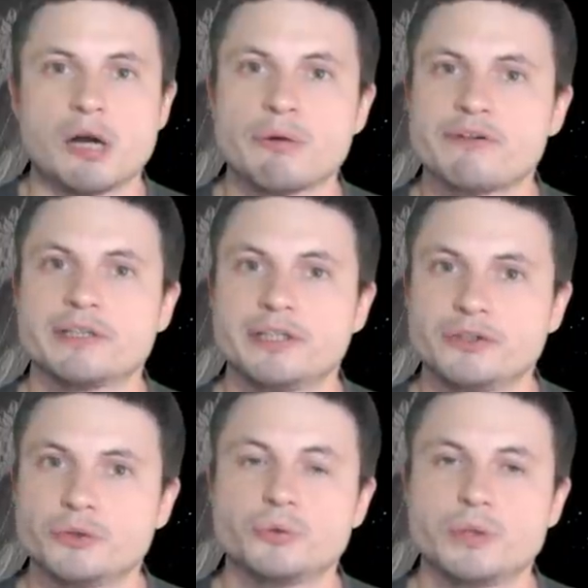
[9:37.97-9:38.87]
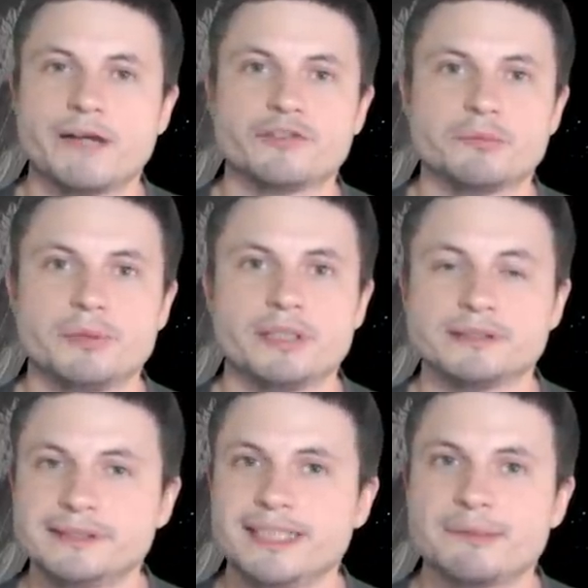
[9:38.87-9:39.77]
However, they do have to be a
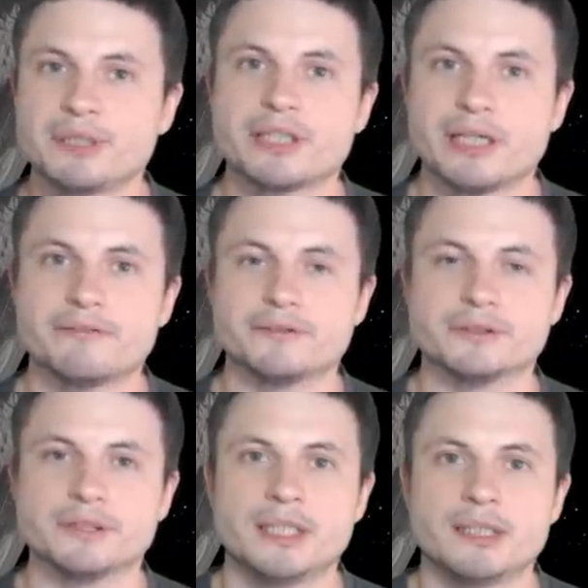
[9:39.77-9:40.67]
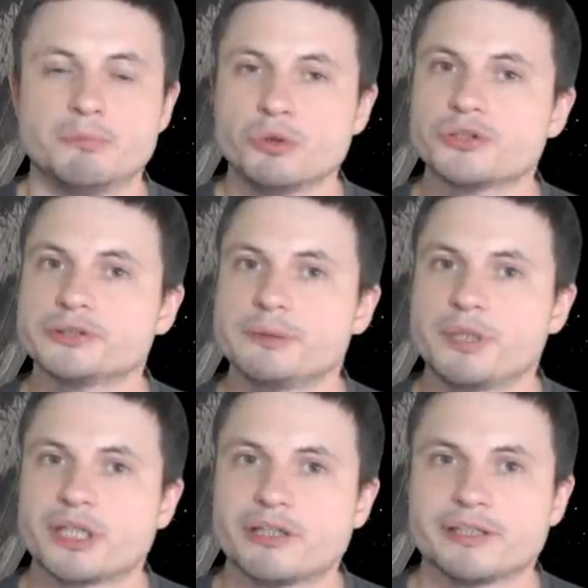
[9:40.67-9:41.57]
little bit careful, mostly
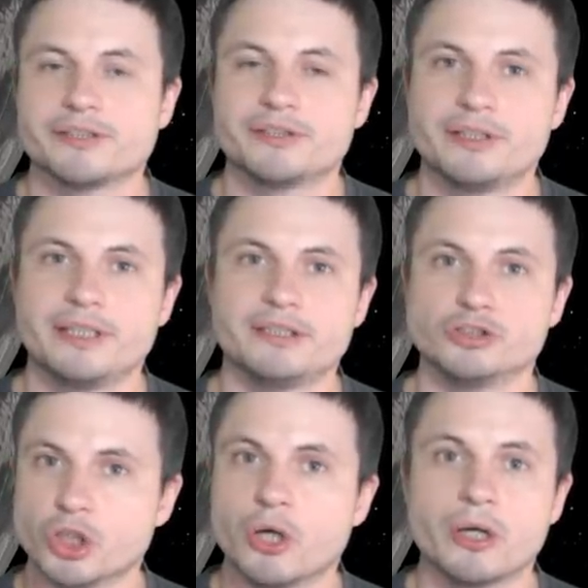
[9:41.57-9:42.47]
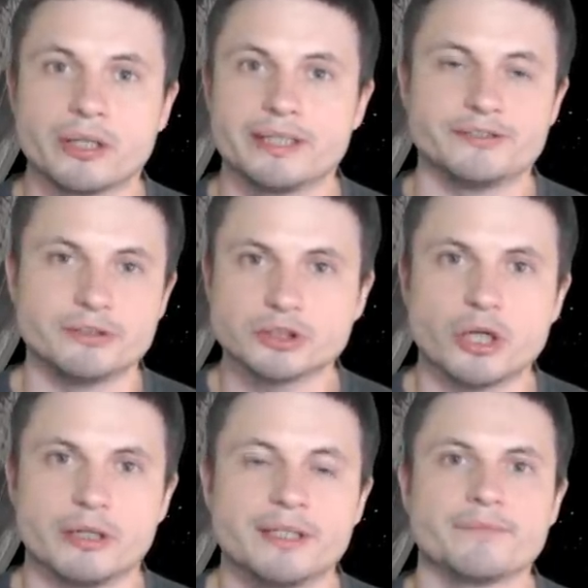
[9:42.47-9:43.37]
because the law is the
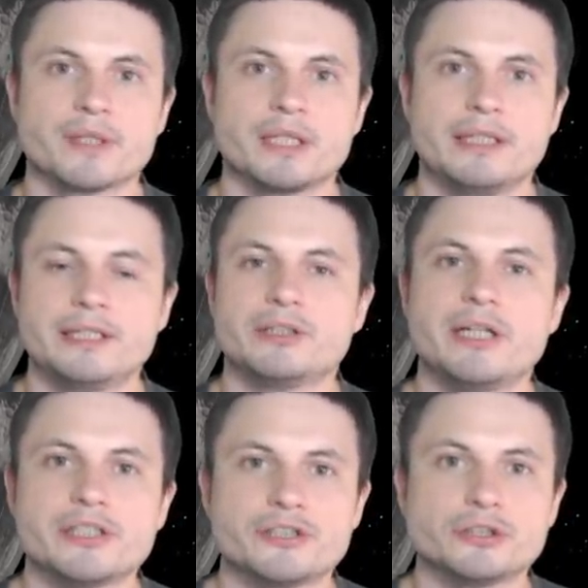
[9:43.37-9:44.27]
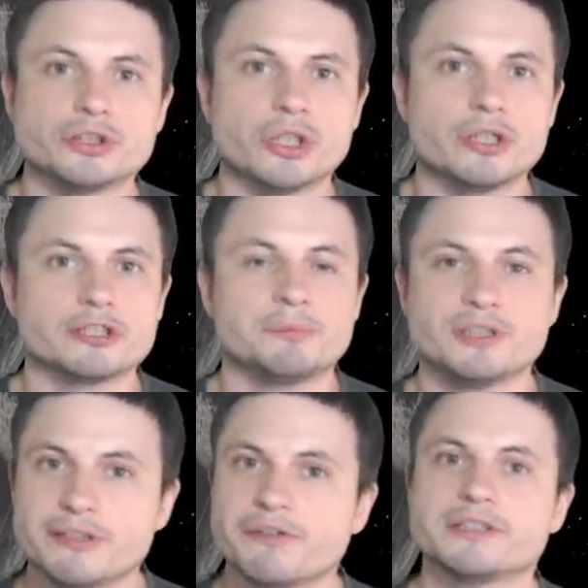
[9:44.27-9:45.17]
law. The international law
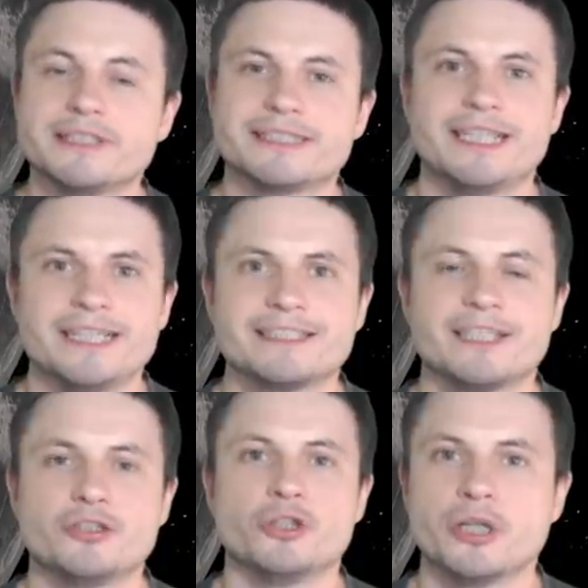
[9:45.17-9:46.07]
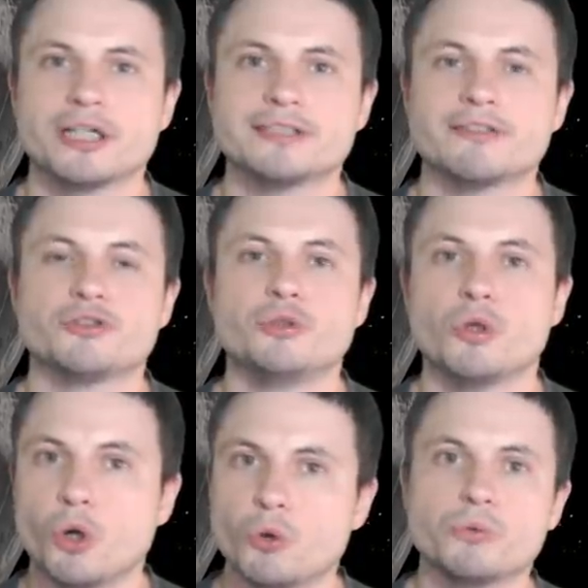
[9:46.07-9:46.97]
specifically states that you're not allowed
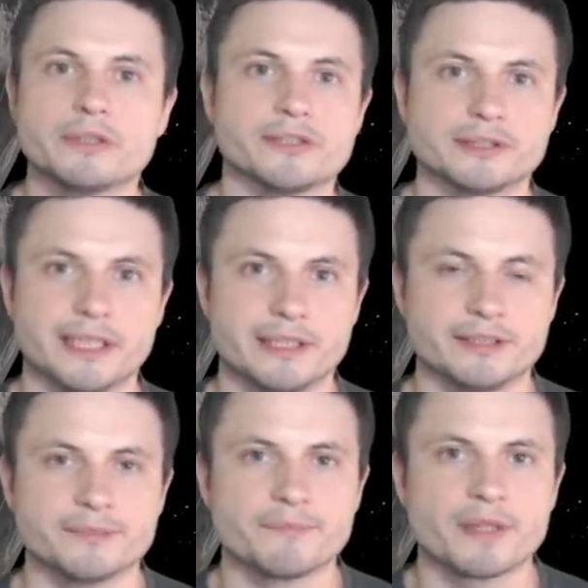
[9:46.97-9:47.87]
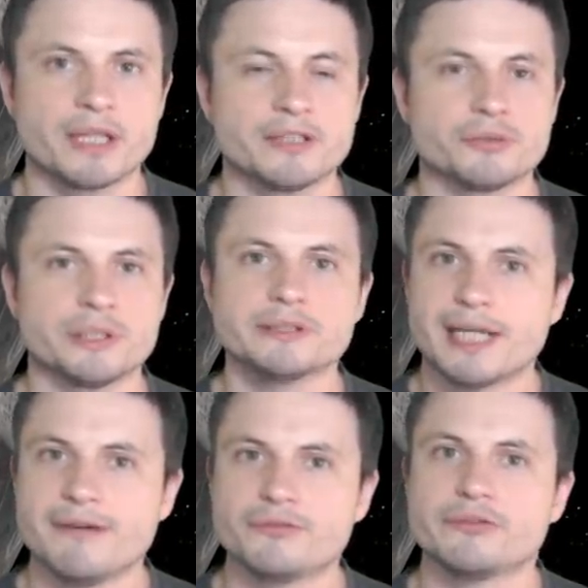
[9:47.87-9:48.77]
to own this land. So they'll
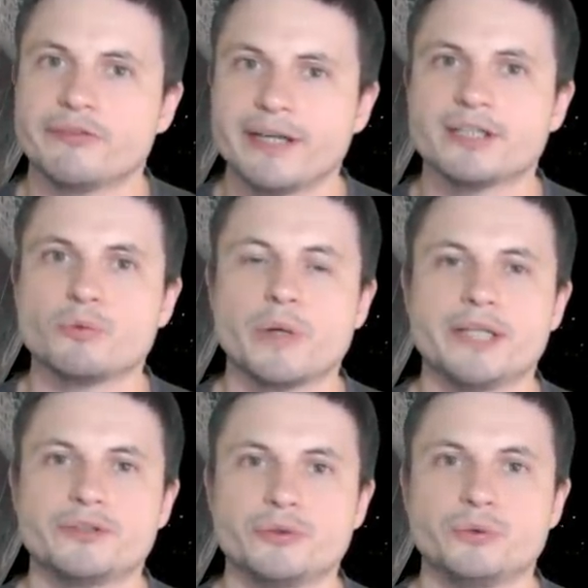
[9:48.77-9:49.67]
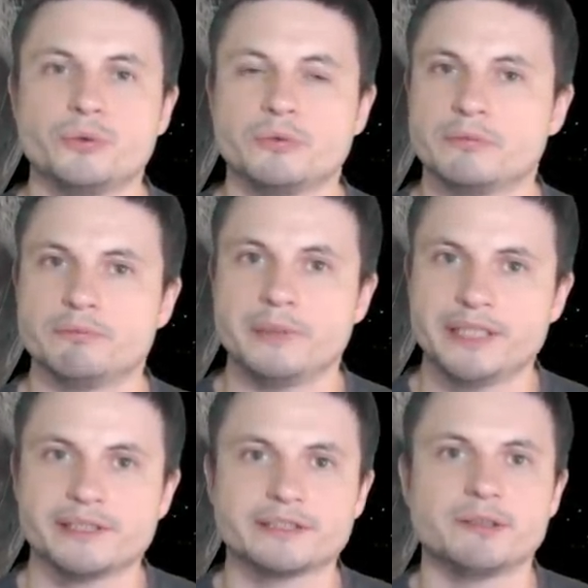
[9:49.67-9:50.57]
have to find a way to
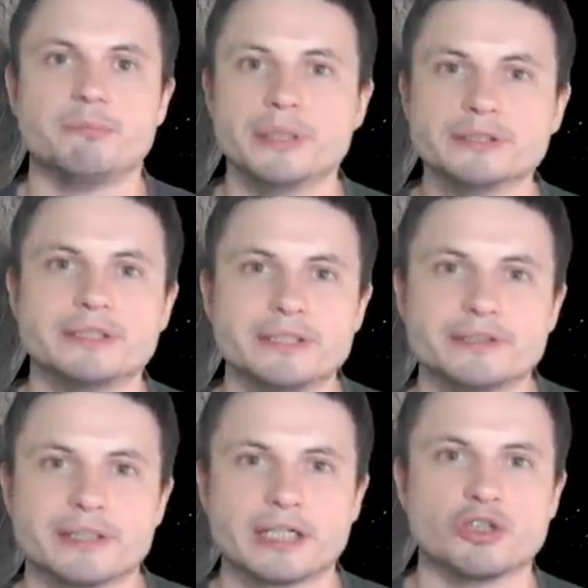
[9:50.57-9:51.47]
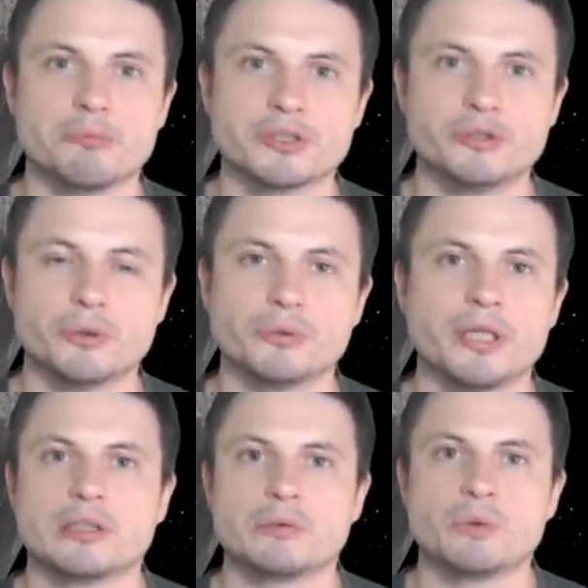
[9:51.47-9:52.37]
basically build this economic
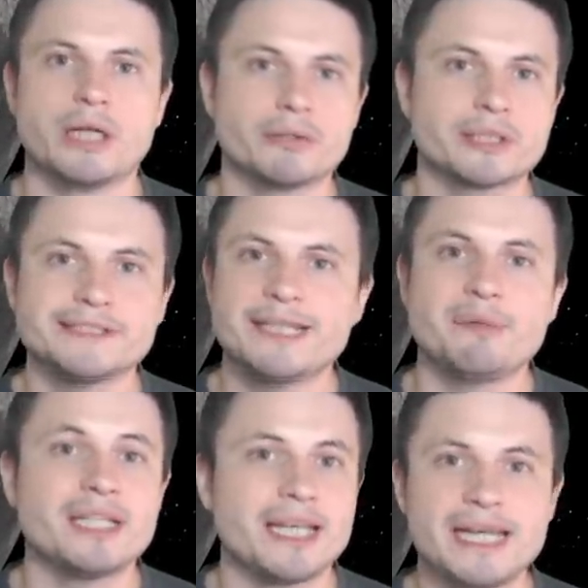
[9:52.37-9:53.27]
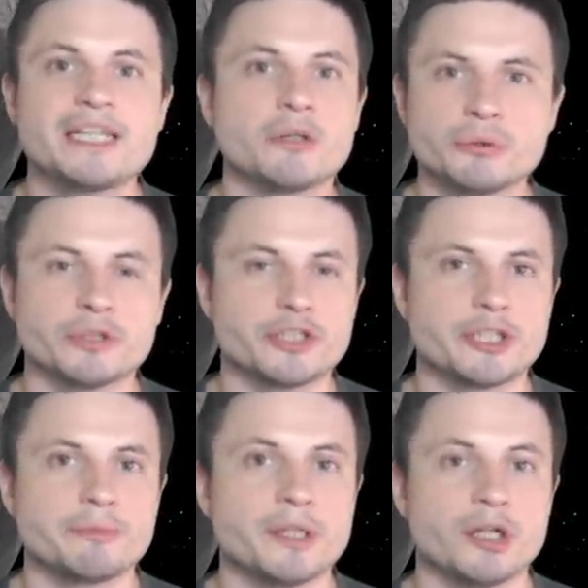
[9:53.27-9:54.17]
zone without claiming any
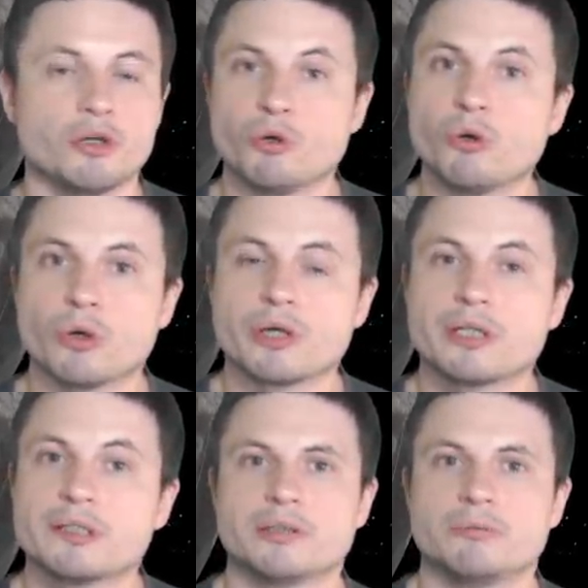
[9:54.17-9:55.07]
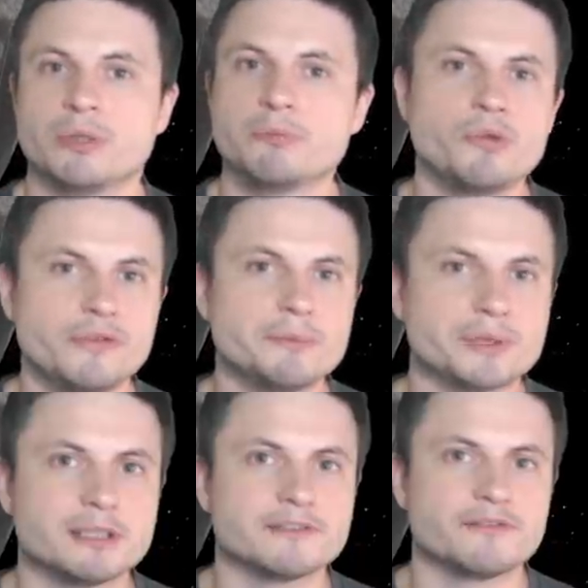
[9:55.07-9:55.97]
ownership or remove
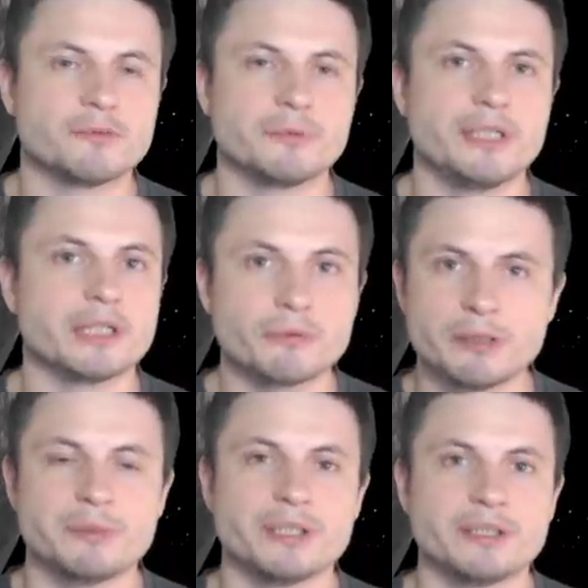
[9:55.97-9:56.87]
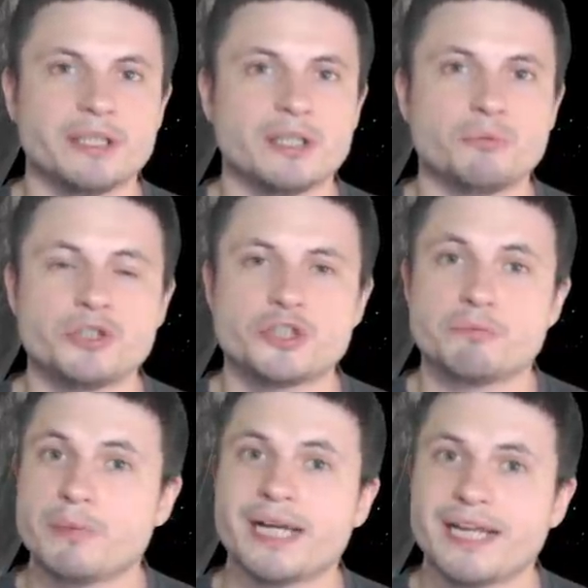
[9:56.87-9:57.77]
themselves from the agreement,
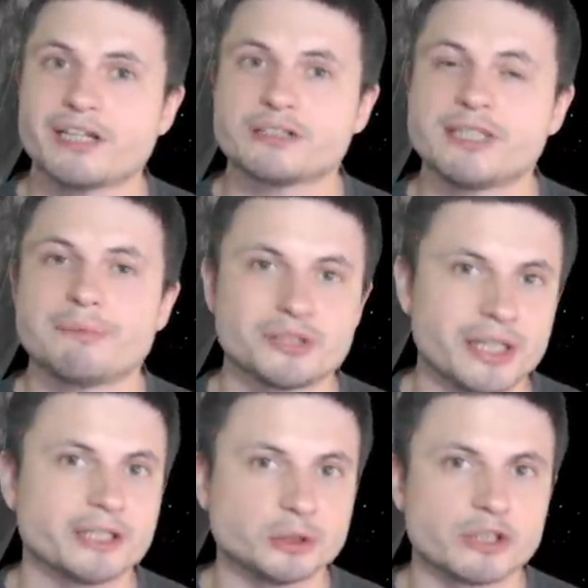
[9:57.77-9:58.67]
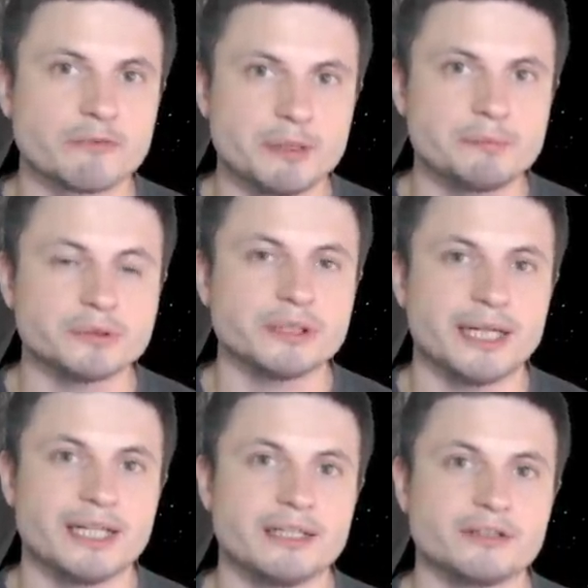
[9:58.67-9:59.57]
which might actually upset a lot of people
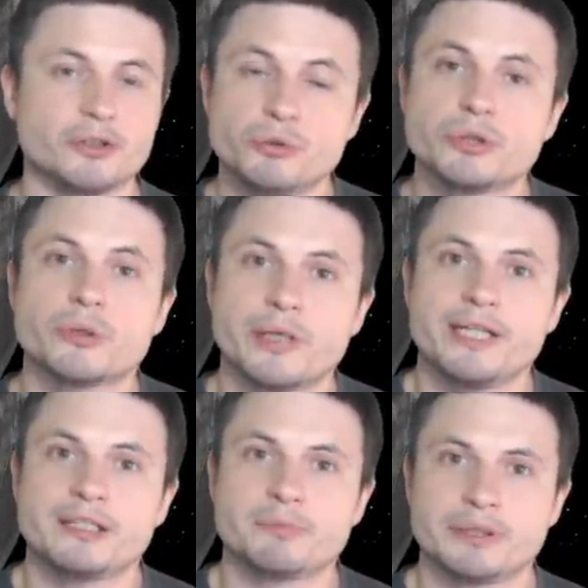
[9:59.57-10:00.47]
and could create